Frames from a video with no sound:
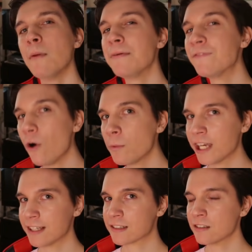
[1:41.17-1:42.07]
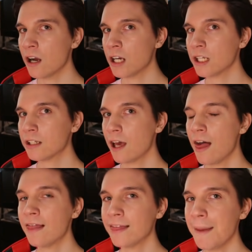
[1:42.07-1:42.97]
But before we get started,
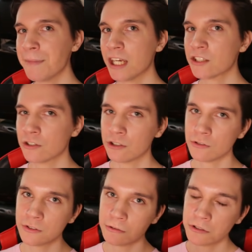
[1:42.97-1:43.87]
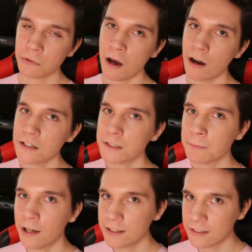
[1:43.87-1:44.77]
let me introduce you to our
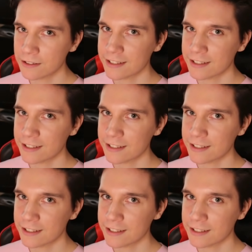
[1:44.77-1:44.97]
sponsor